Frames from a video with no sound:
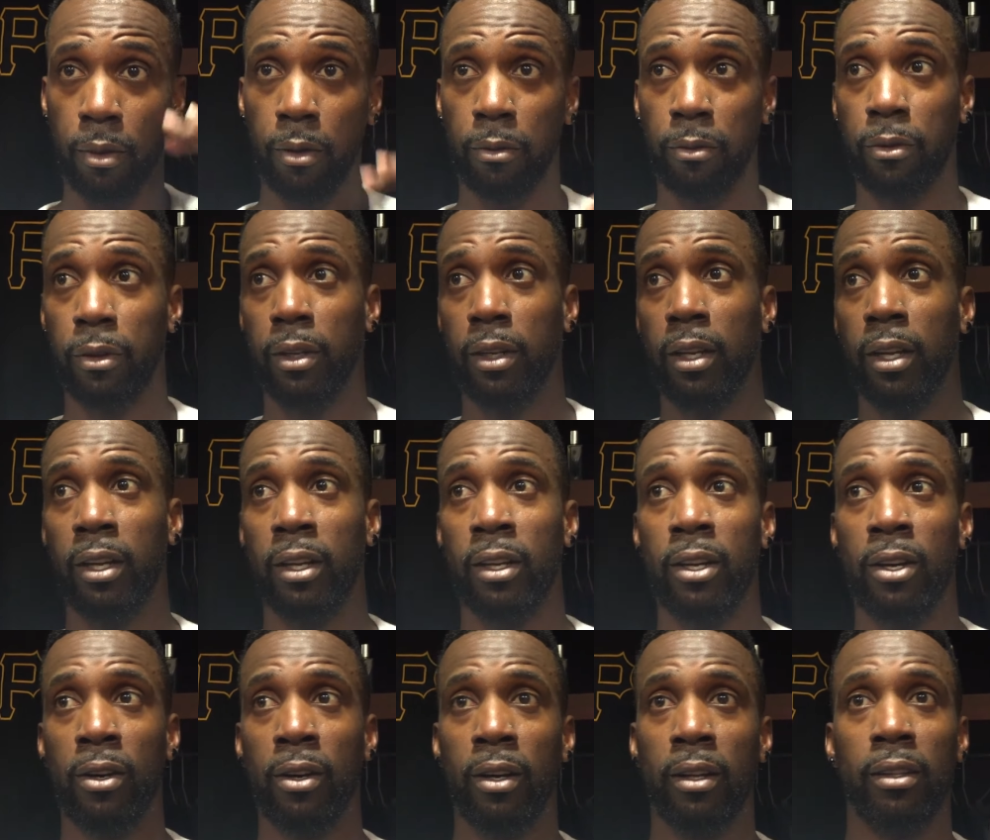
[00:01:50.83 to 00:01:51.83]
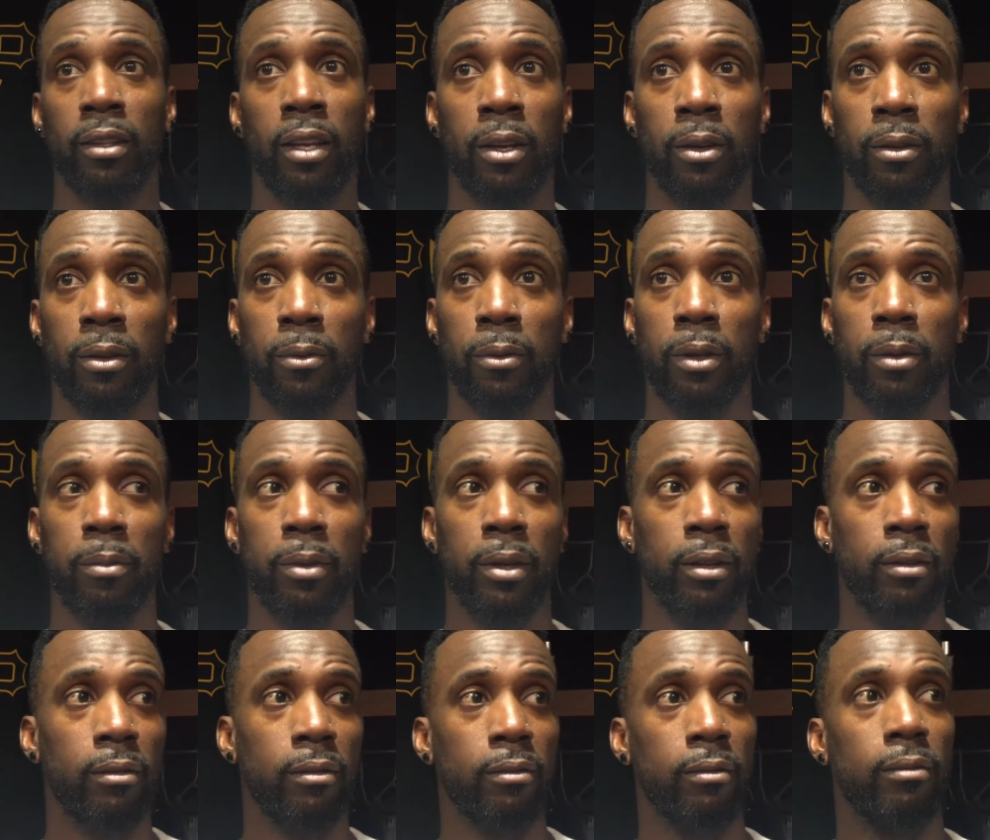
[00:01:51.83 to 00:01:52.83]
If we did know, I think we'd
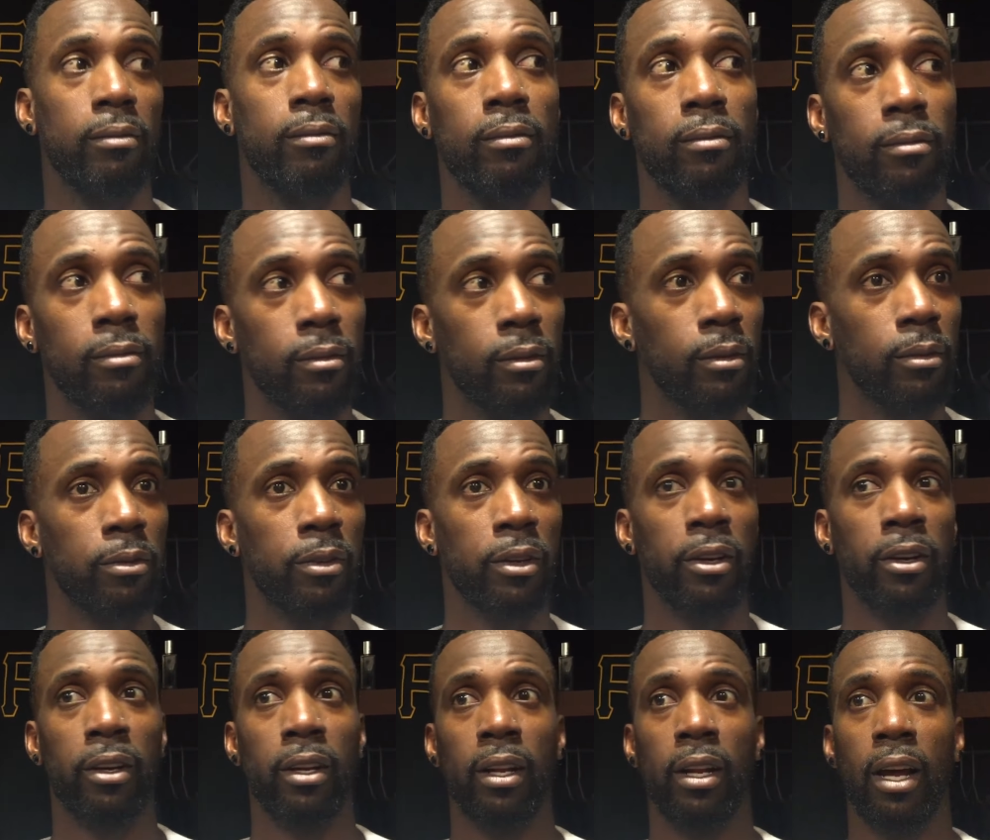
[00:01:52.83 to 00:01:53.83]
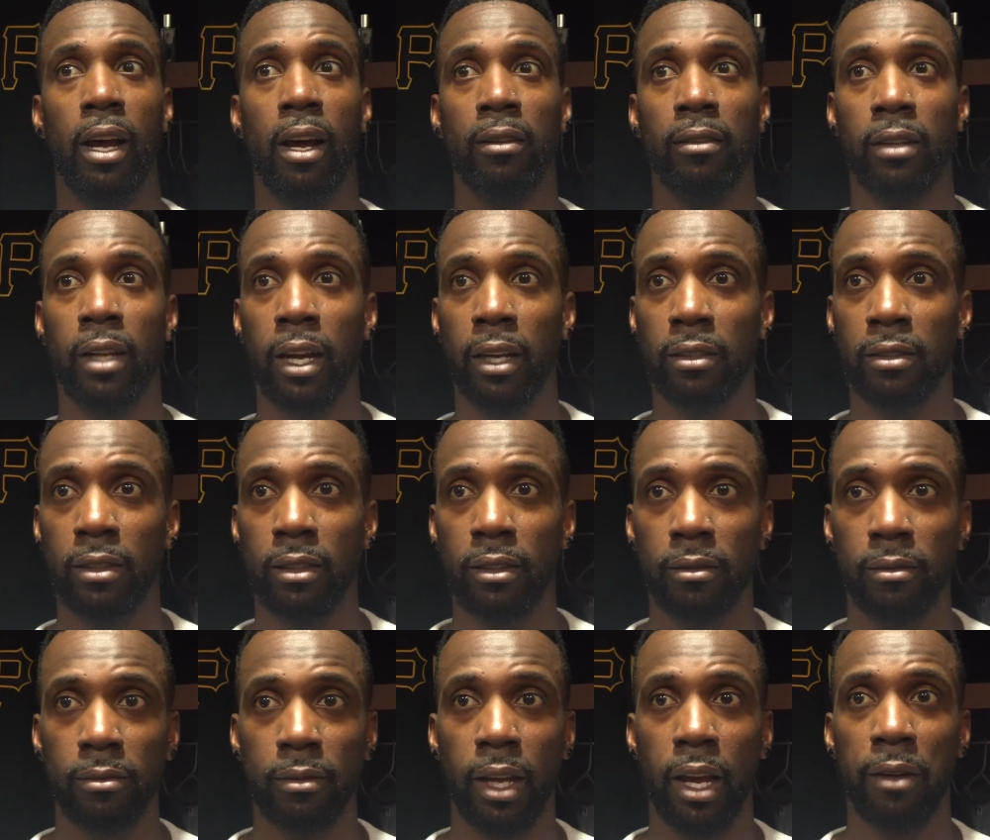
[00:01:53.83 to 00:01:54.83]
be figuring that out and actually
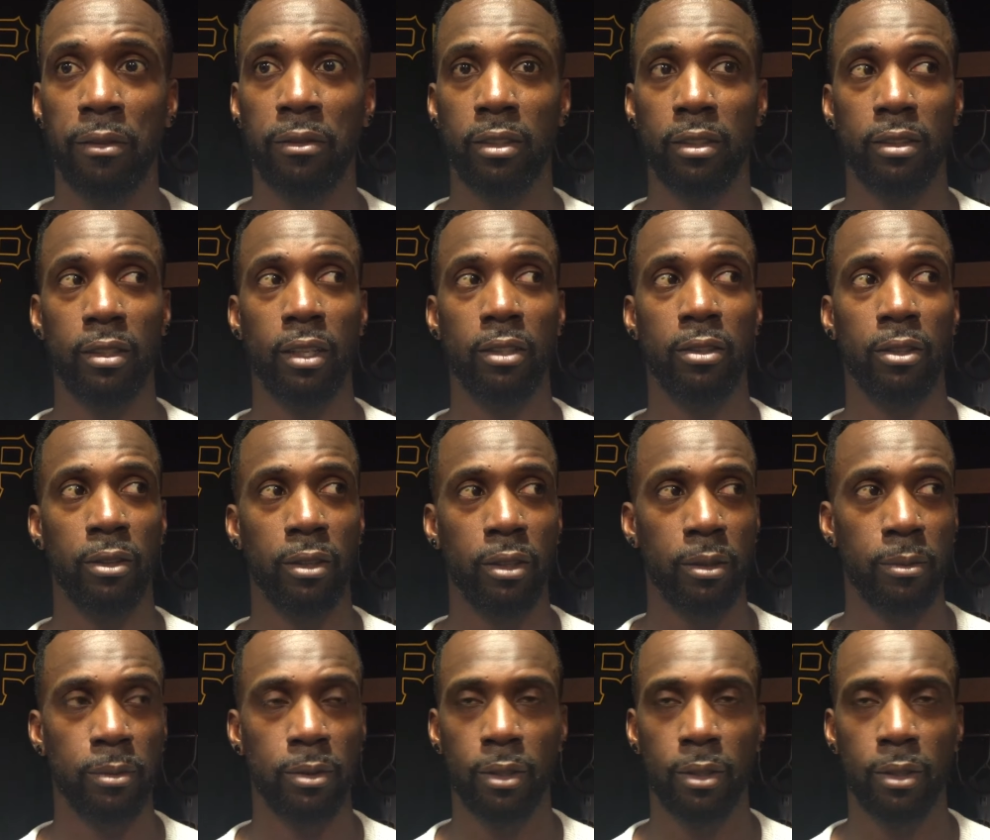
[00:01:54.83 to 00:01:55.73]
having success on him.